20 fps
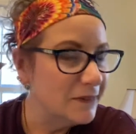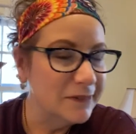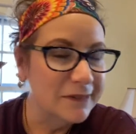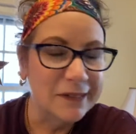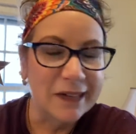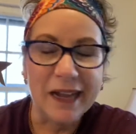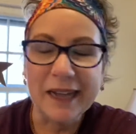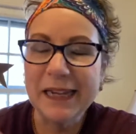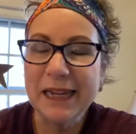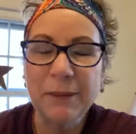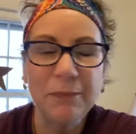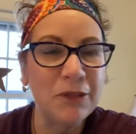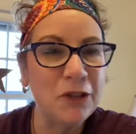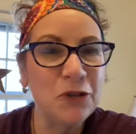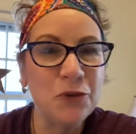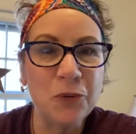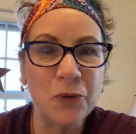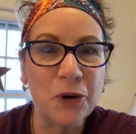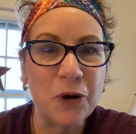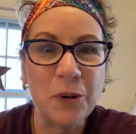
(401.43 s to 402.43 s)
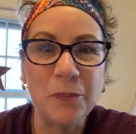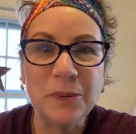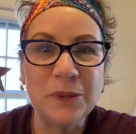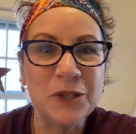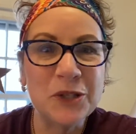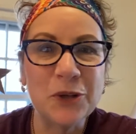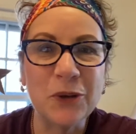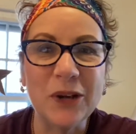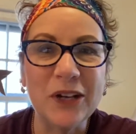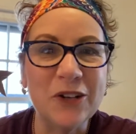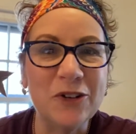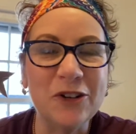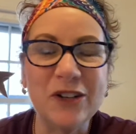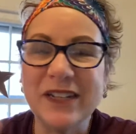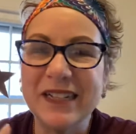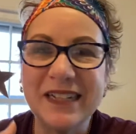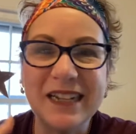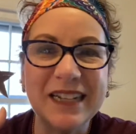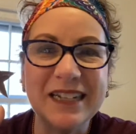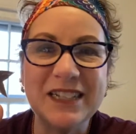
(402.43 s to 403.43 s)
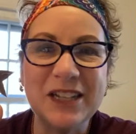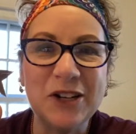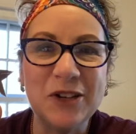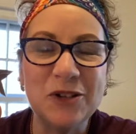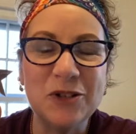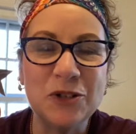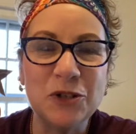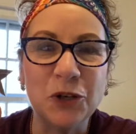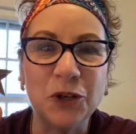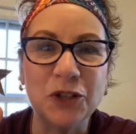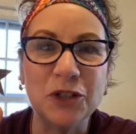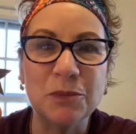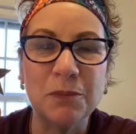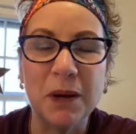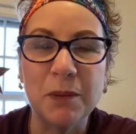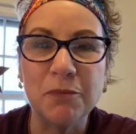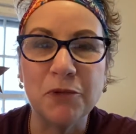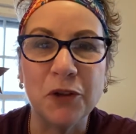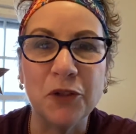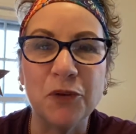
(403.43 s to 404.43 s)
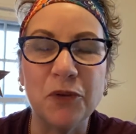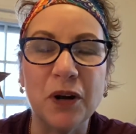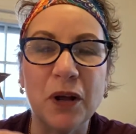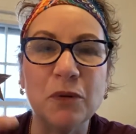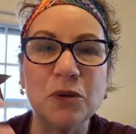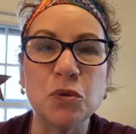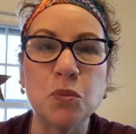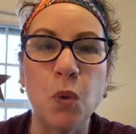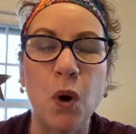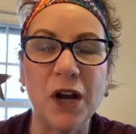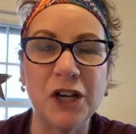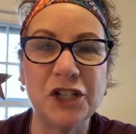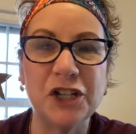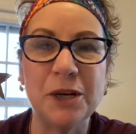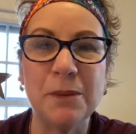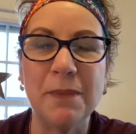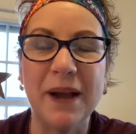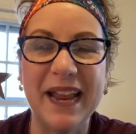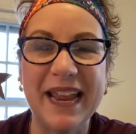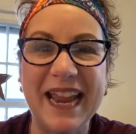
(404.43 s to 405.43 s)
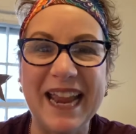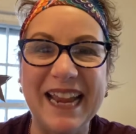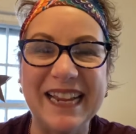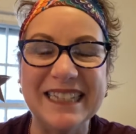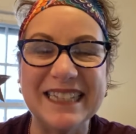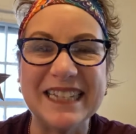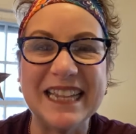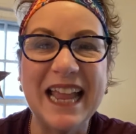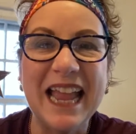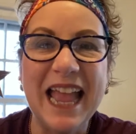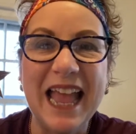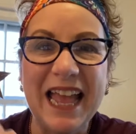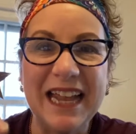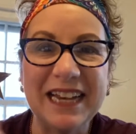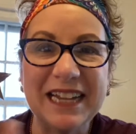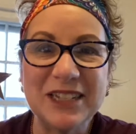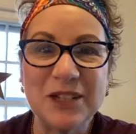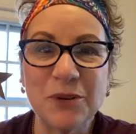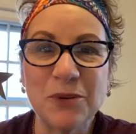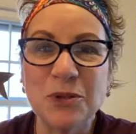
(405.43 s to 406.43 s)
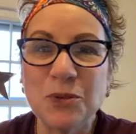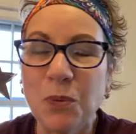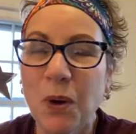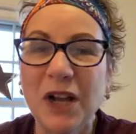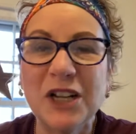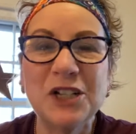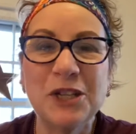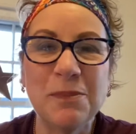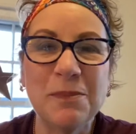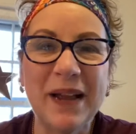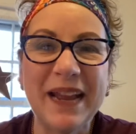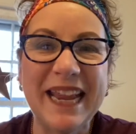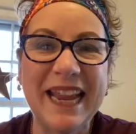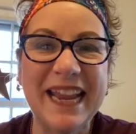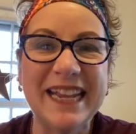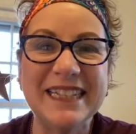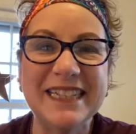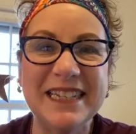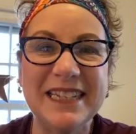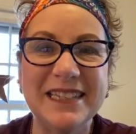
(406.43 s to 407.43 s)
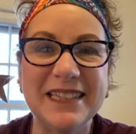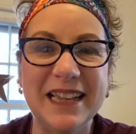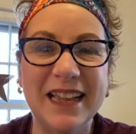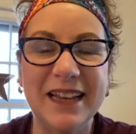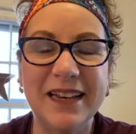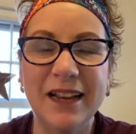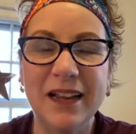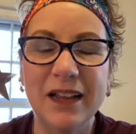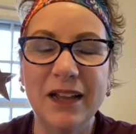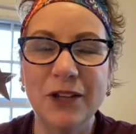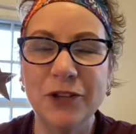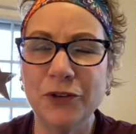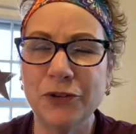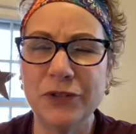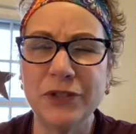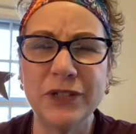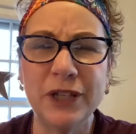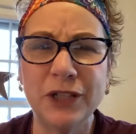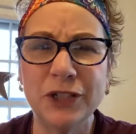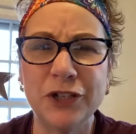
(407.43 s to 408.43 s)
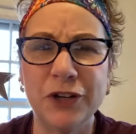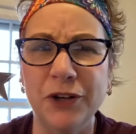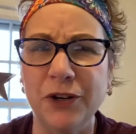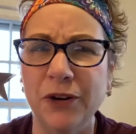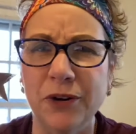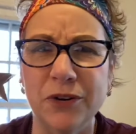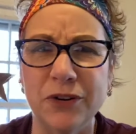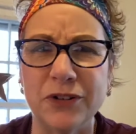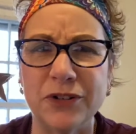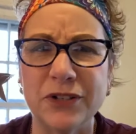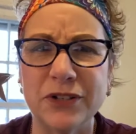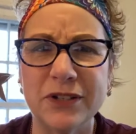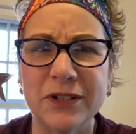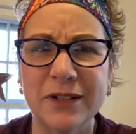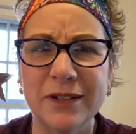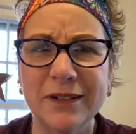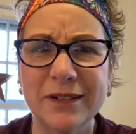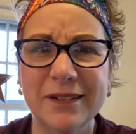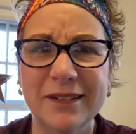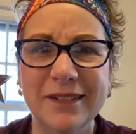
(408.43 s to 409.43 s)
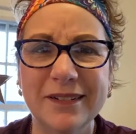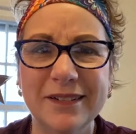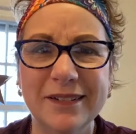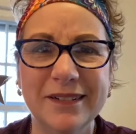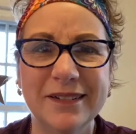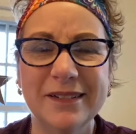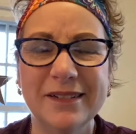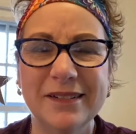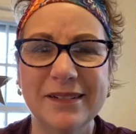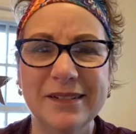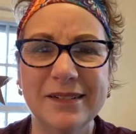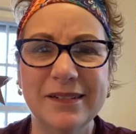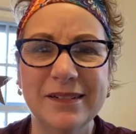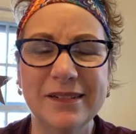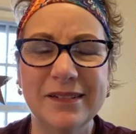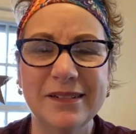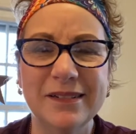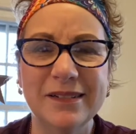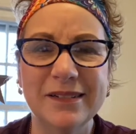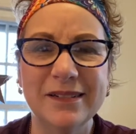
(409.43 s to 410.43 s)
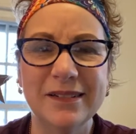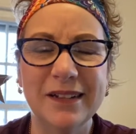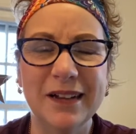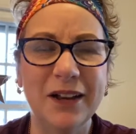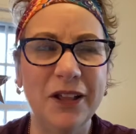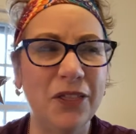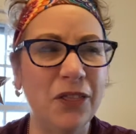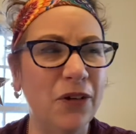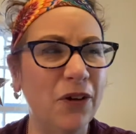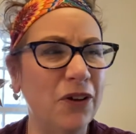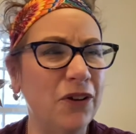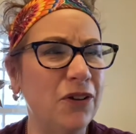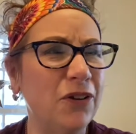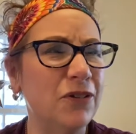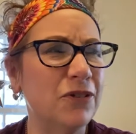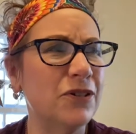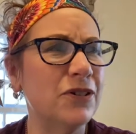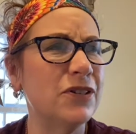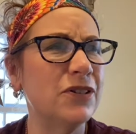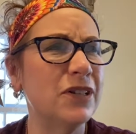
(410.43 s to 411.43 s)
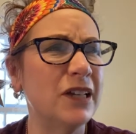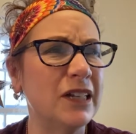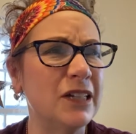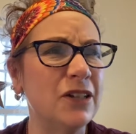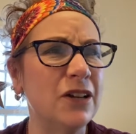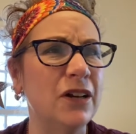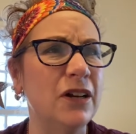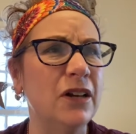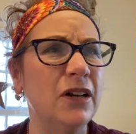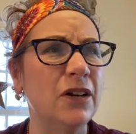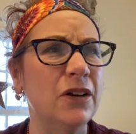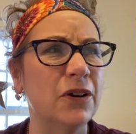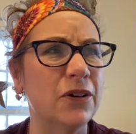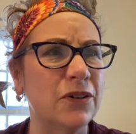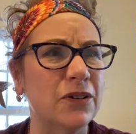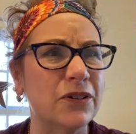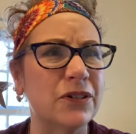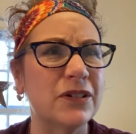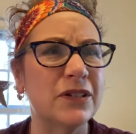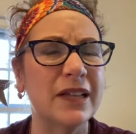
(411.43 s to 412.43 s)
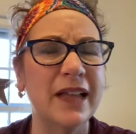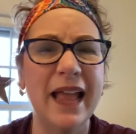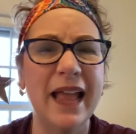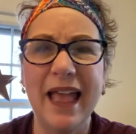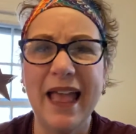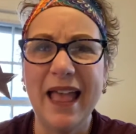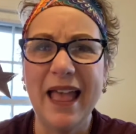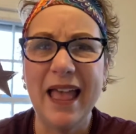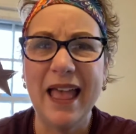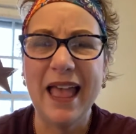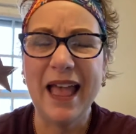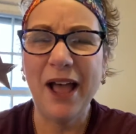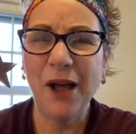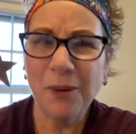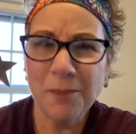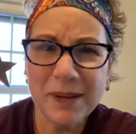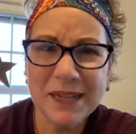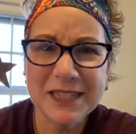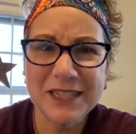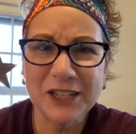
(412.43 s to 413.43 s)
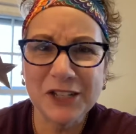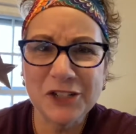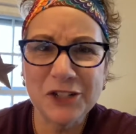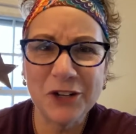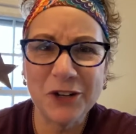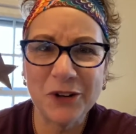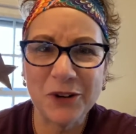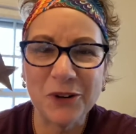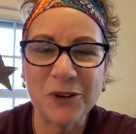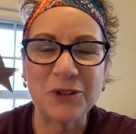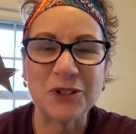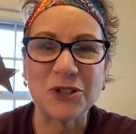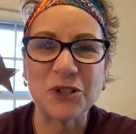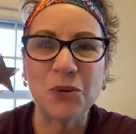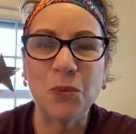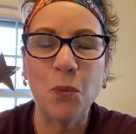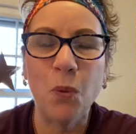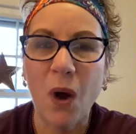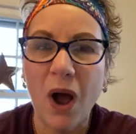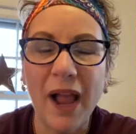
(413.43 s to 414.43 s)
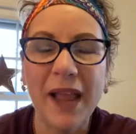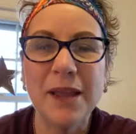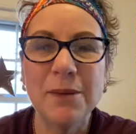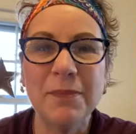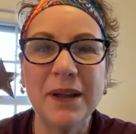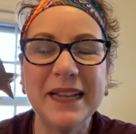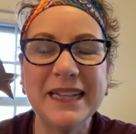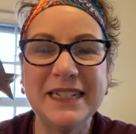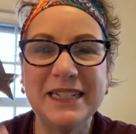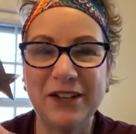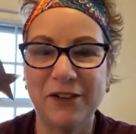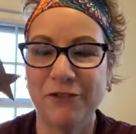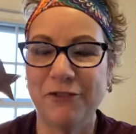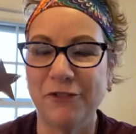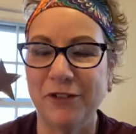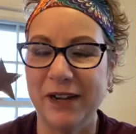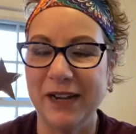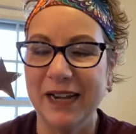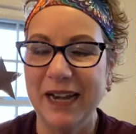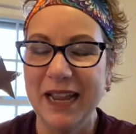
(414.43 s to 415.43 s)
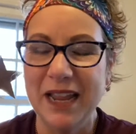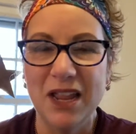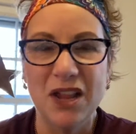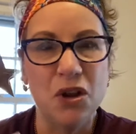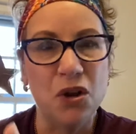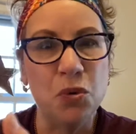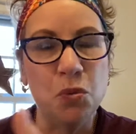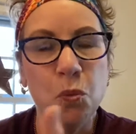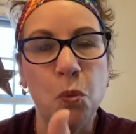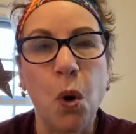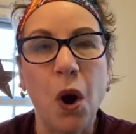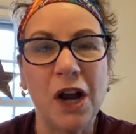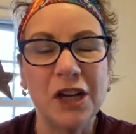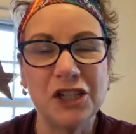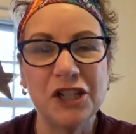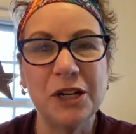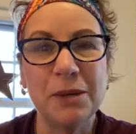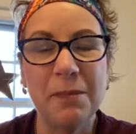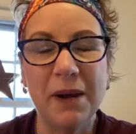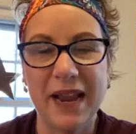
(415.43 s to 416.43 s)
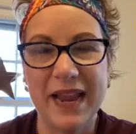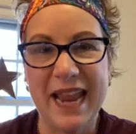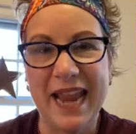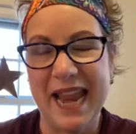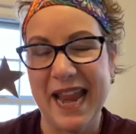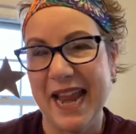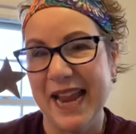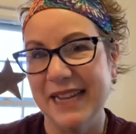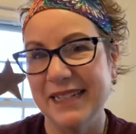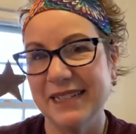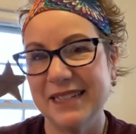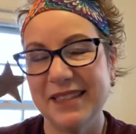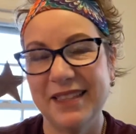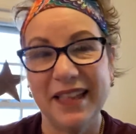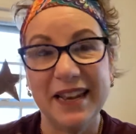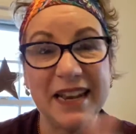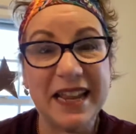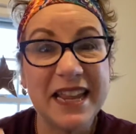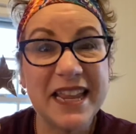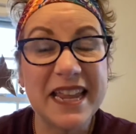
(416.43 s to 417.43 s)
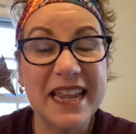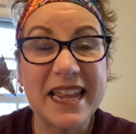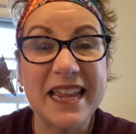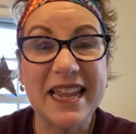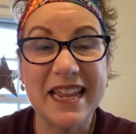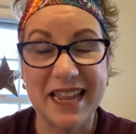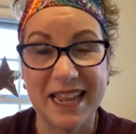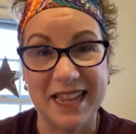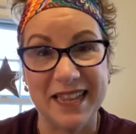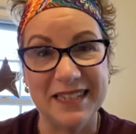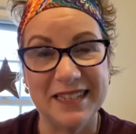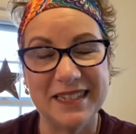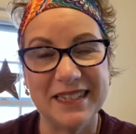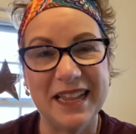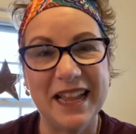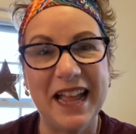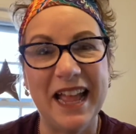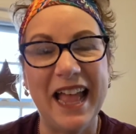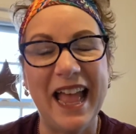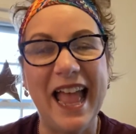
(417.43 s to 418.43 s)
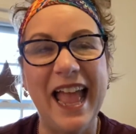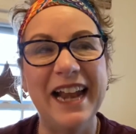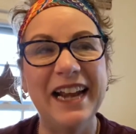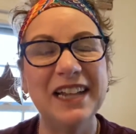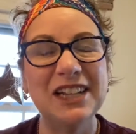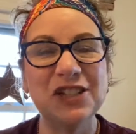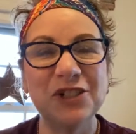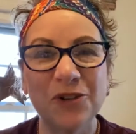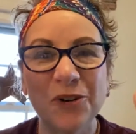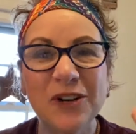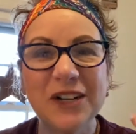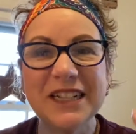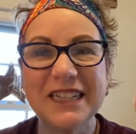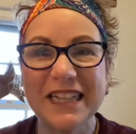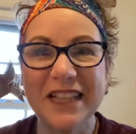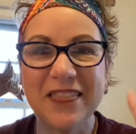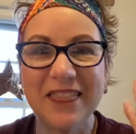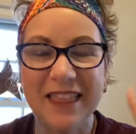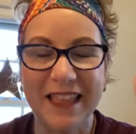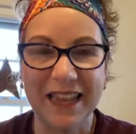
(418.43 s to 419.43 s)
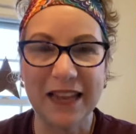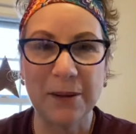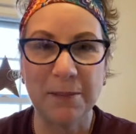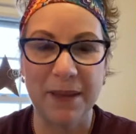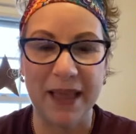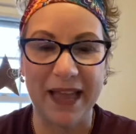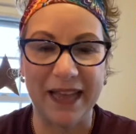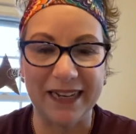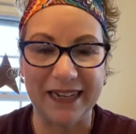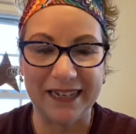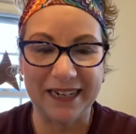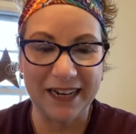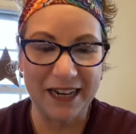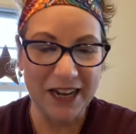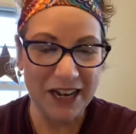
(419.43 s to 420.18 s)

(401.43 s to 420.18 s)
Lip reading: I kept the door open so I could continue to talk to my brother, and I was washing my hands. And as I was washing my hands, he said, "You're such a nurse." And I thought, "You're such a nurse. How am I such a nurse? Why am I different in washing my hands than he is?" And I started to think about it.